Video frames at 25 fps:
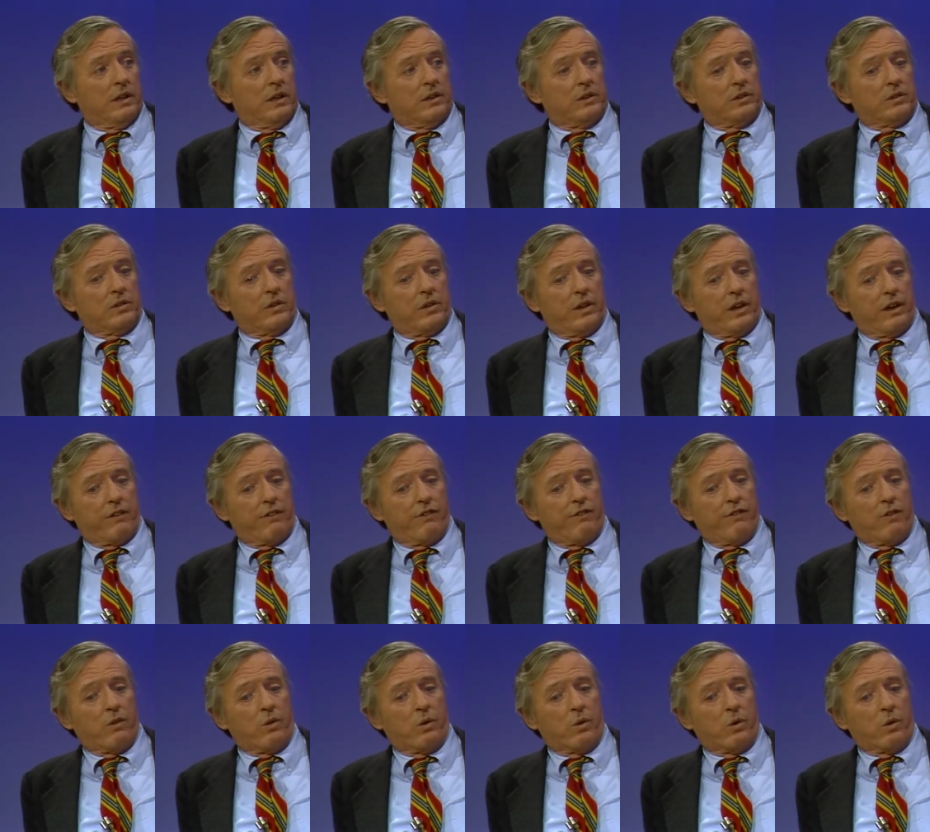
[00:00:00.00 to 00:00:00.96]
So
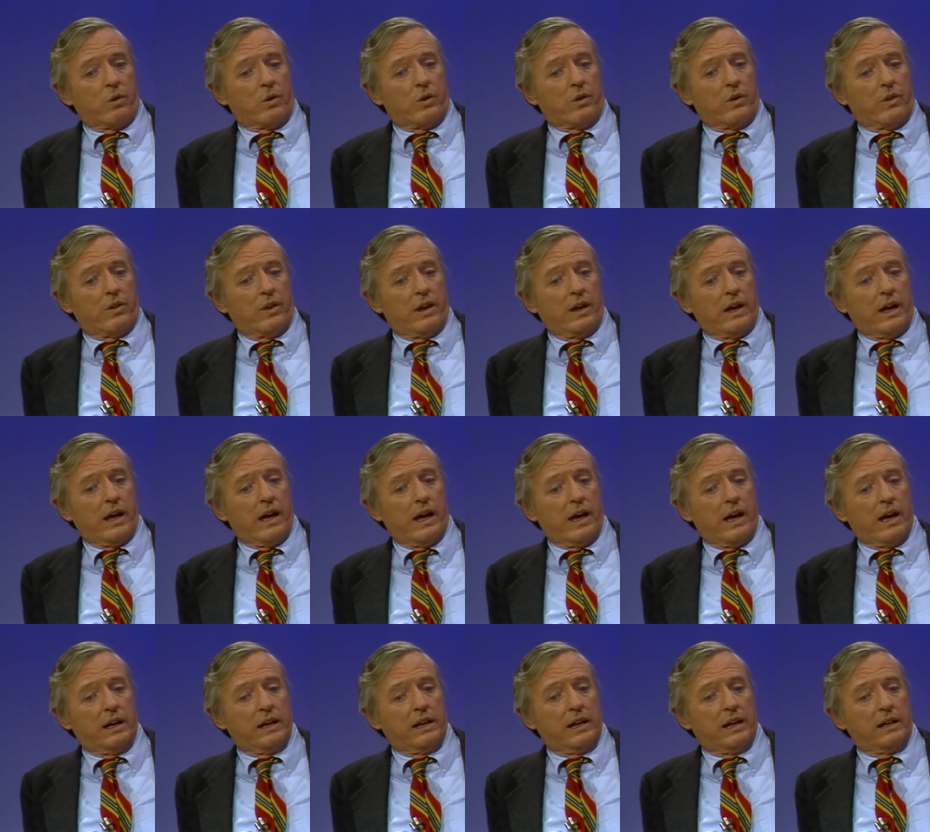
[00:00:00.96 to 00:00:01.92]
therefore, they
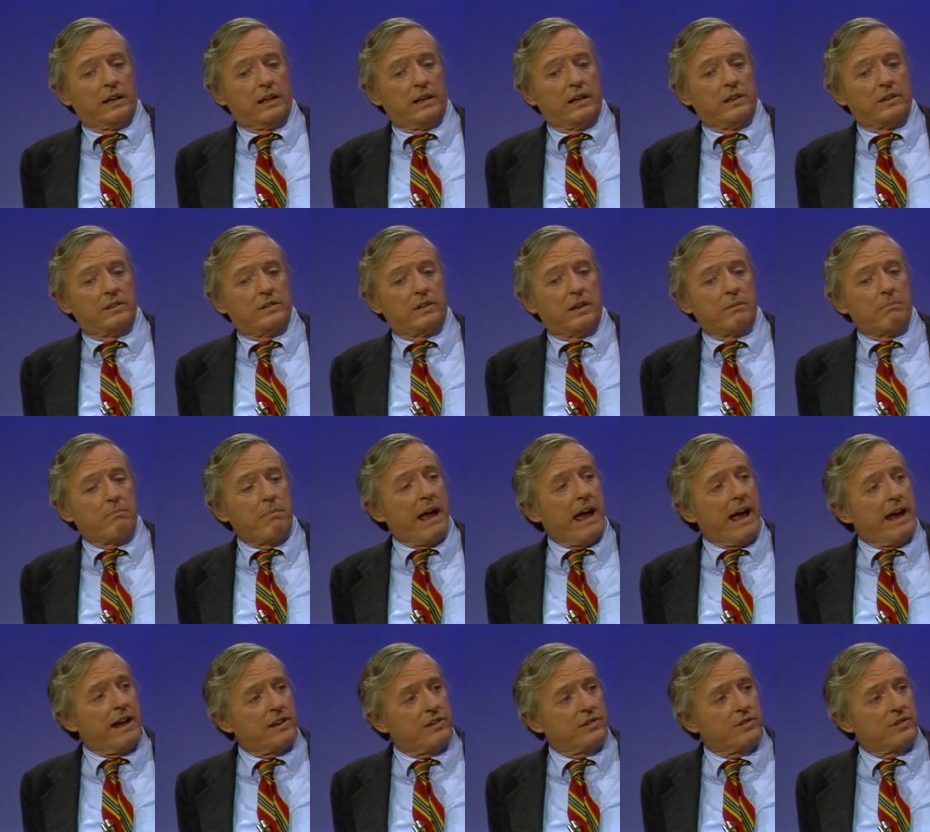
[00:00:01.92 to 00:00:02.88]
had at least a
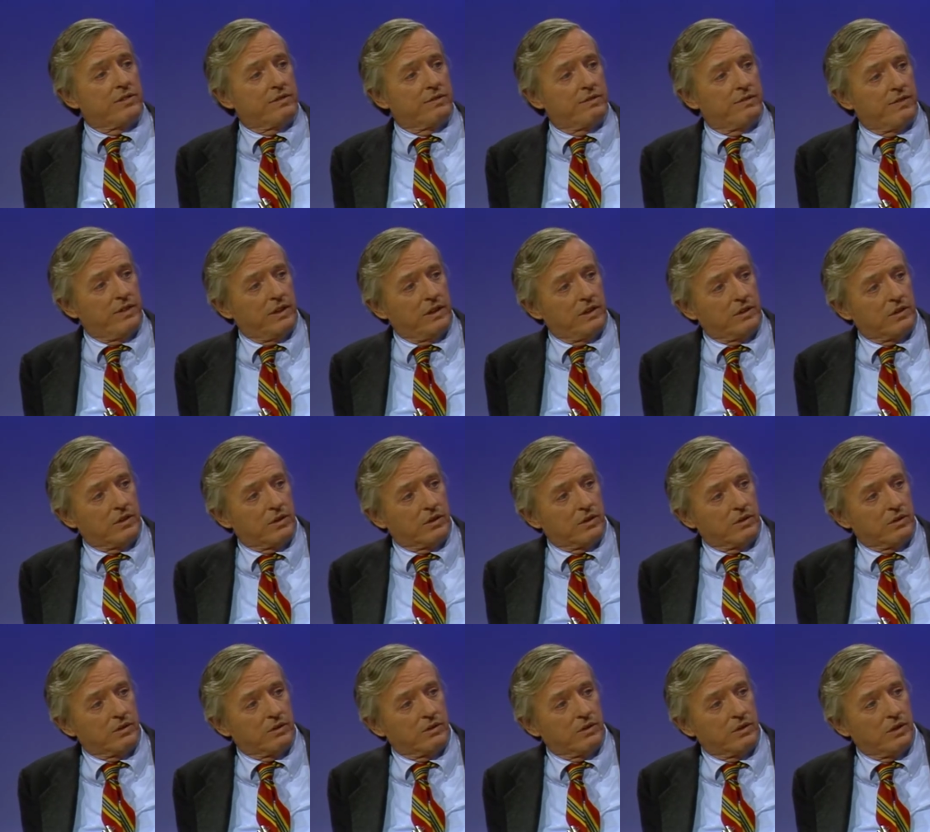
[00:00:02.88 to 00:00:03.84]
passive
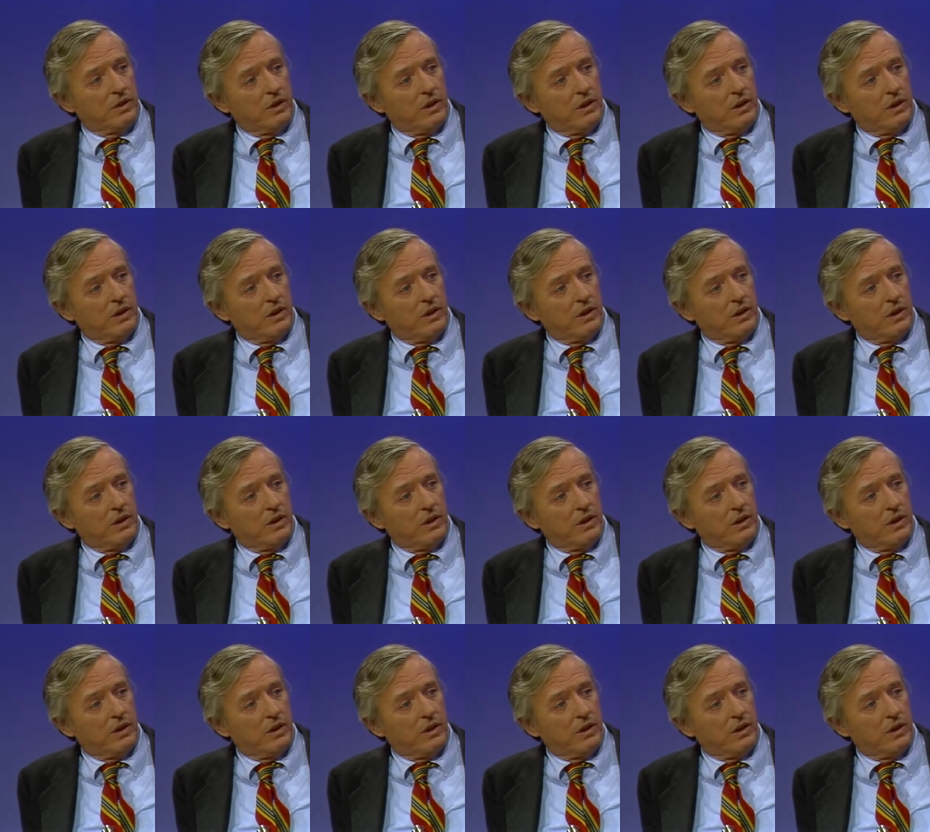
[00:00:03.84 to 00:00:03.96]
veto